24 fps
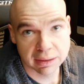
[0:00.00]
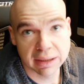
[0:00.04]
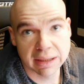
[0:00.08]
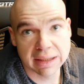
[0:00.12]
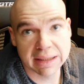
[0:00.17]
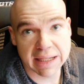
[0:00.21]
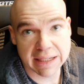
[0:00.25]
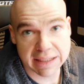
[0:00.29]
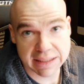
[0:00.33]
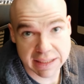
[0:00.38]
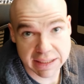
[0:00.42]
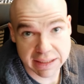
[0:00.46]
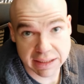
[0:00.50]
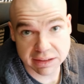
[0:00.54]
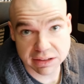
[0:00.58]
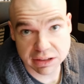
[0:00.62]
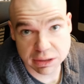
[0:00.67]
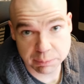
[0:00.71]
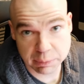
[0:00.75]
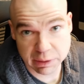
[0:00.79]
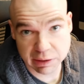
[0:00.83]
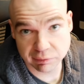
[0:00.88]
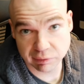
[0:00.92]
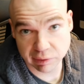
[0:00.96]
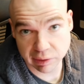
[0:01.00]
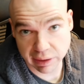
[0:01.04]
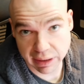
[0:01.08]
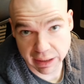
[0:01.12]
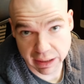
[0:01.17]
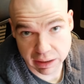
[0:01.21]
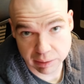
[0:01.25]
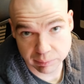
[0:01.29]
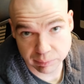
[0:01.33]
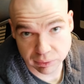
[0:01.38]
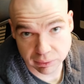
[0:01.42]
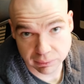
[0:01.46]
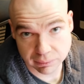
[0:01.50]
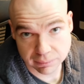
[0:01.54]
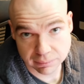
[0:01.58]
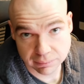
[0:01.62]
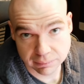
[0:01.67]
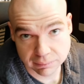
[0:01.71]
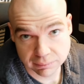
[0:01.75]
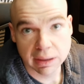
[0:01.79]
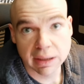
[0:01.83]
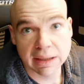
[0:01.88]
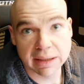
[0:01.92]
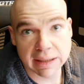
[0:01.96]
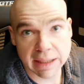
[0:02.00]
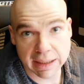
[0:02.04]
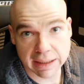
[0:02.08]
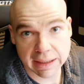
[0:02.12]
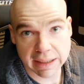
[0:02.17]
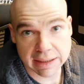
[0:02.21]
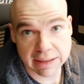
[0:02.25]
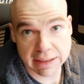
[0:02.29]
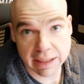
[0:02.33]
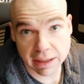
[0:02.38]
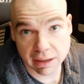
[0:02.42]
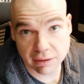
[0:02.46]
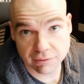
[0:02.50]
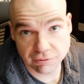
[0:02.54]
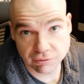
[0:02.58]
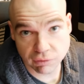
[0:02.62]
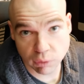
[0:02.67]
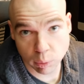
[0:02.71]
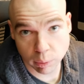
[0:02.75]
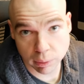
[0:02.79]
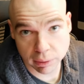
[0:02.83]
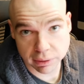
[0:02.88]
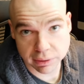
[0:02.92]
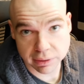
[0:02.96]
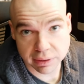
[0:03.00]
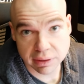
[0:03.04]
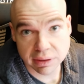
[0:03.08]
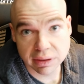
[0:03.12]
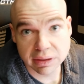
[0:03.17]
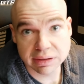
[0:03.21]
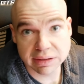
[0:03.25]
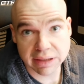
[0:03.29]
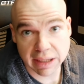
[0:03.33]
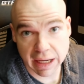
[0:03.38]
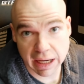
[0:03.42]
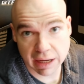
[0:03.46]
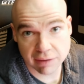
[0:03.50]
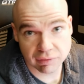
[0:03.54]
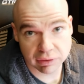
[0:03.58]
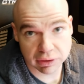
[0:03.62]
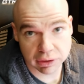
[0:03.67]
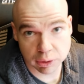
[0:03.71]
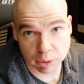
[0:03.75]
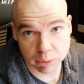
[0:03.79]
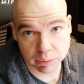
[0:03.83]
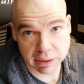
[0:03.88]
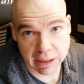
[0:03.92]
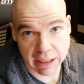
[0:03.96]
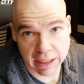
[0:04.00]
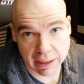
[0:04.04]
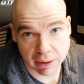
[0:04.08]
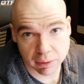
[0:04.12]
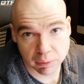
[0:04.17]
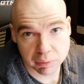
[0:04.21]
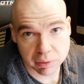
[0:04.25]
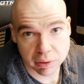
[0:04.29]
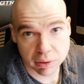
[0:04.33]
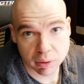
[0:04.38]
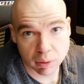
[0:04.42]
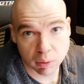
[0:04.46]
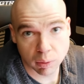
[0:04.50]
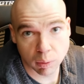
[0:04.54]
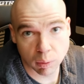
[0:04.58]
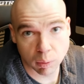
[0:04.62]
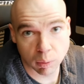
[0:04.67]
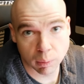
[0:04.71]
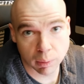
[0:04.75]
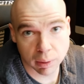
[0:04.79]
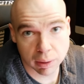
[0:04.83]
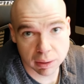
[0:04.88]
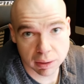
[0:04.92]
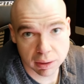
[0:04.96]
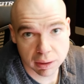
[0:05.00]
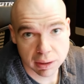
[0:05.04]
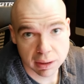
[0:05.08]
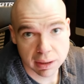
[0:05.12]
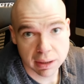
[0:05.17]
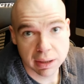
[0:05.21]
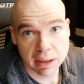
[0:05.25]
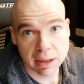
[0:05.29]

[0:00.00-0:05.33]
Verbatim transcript: They need it to be reliable. They cannot afford to have it go down or